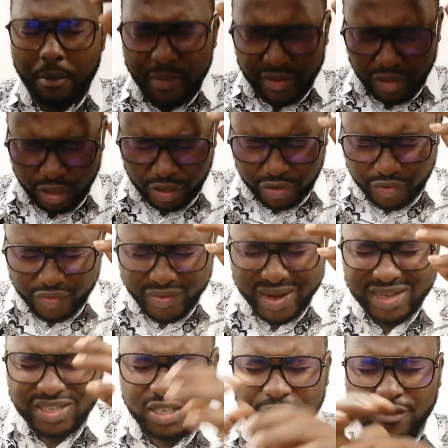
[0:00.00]
may the
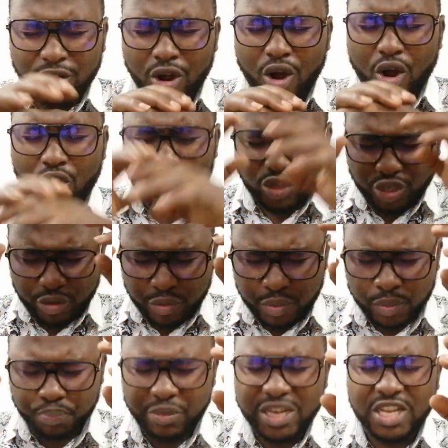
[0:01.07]
grace of God
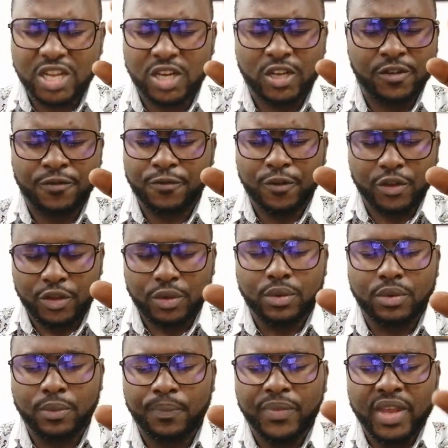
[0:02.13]
speak for
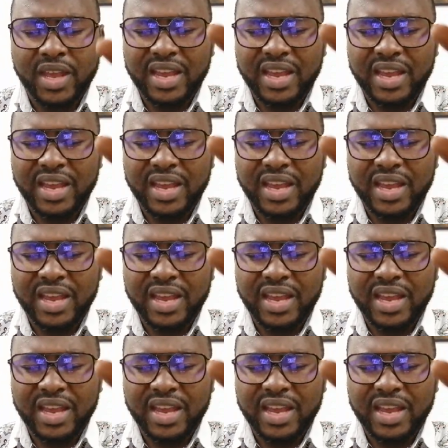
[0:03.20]
you.